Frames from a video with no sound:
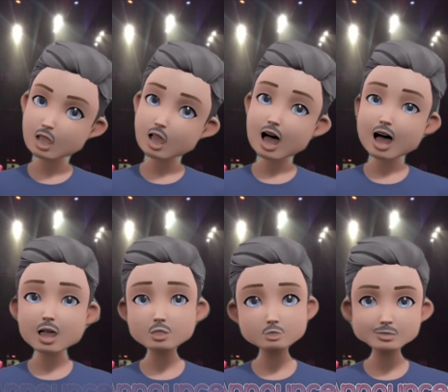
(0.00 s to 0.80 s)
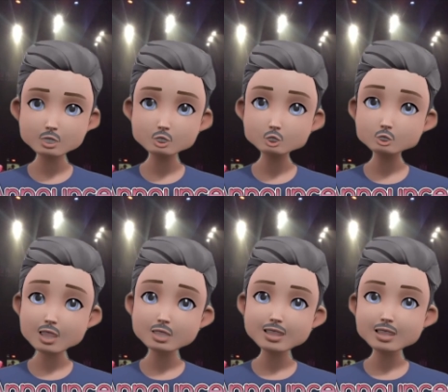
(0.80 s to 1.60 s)
Hello and
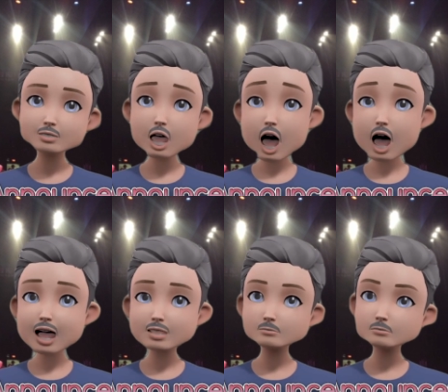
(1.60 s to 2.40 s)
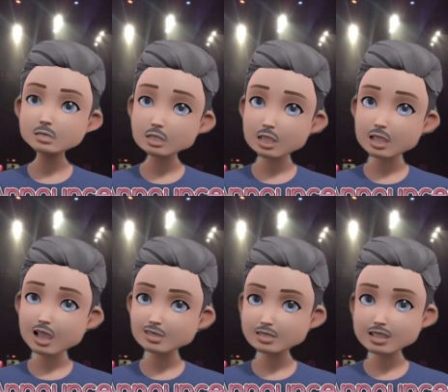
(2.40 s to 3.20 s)
welcome. I'm Bill the
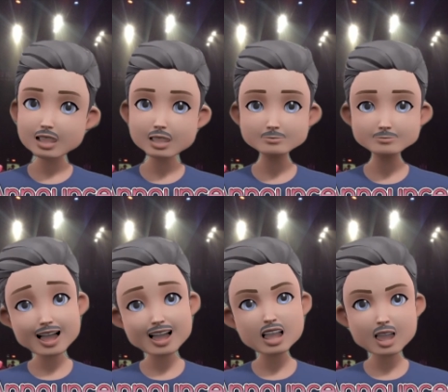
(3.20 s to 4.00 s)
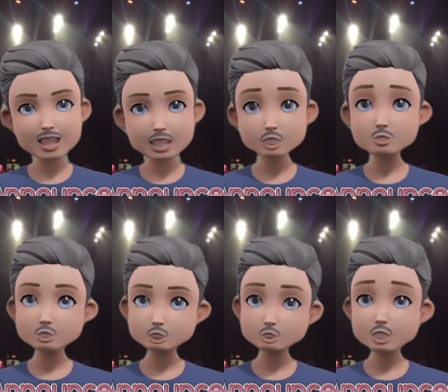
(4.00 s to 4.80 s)
announcer. Backstage and
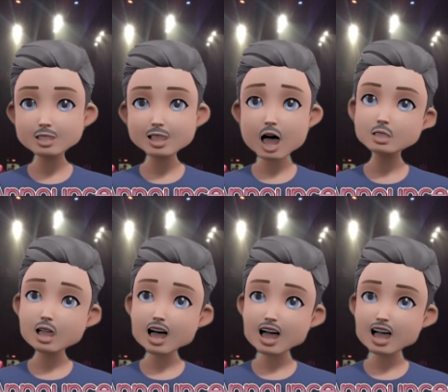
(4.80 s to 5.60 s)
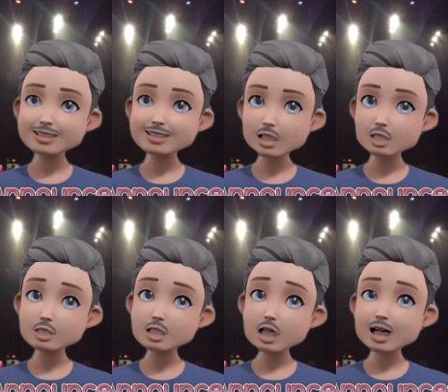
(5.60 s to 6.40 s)
golly, the excitement here
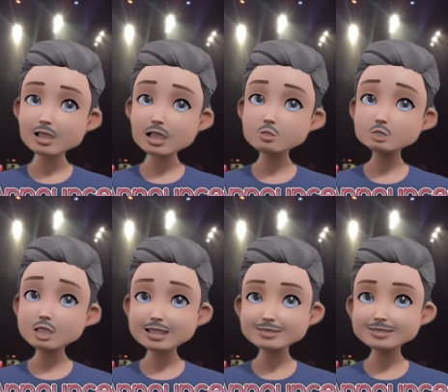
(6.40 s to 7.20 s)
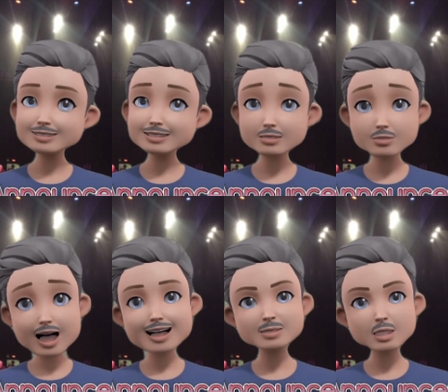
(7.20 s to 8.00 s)
tonight is, well,
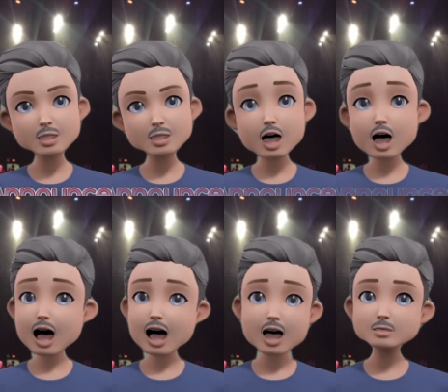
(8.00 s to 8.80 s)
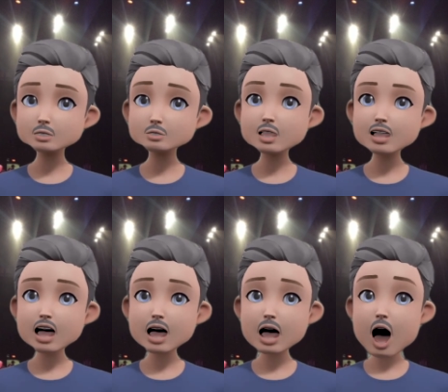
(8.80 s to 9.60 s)
incredible. Everyone's
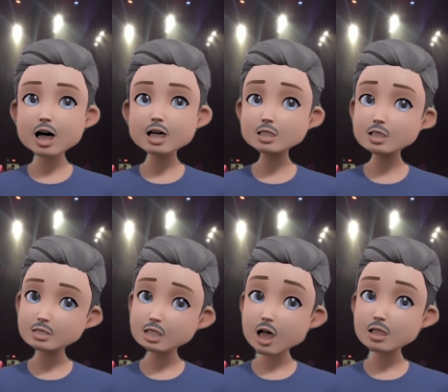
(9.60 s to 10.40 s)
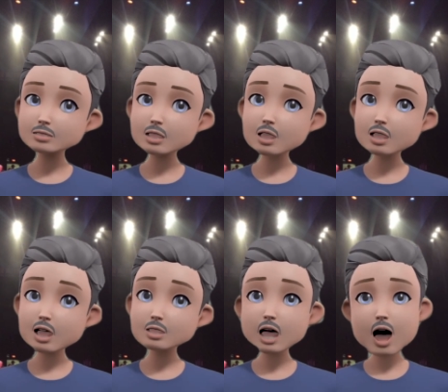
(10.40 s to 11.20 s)
here. There's Dr.
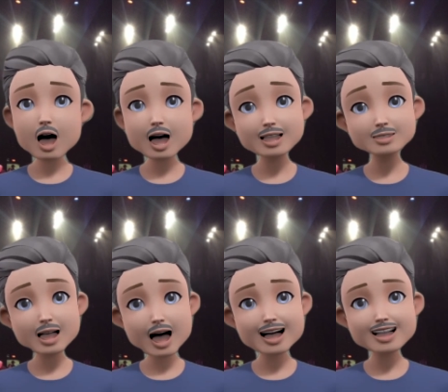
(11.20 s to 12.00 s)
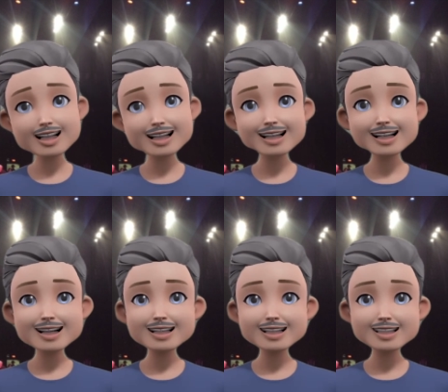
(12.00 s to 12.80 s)
Parakova. Hello, Nigel.
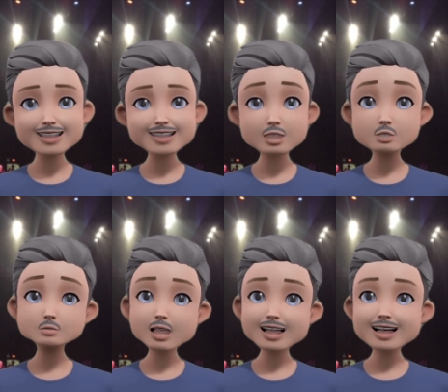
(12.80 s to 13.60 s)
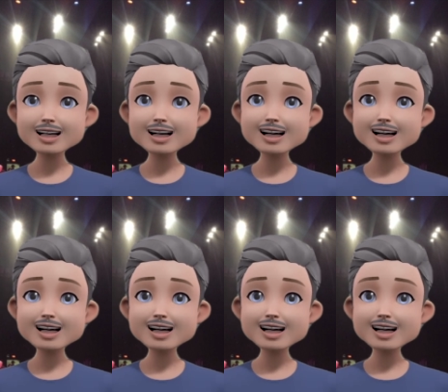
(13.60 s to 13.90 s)
Over here.